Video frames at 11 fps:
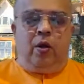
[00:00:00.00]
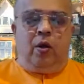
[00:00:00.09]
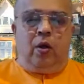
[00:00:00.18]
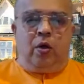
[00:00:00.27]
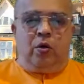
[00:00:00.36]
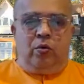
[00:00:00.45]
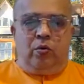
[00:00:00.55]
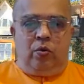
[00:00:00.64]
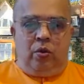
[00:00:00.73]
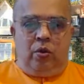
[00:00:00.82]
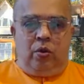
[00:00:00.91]
or
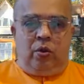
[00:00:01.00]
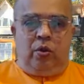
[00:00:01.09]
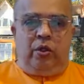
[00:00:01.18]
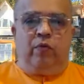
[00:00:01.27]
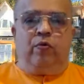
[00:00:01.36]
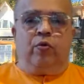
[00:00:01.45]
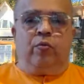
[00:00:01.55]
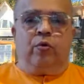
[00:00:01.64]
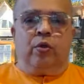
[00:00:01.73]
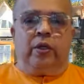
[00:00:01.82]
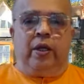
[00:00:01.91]
to give you
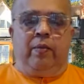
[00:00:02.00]
mukti."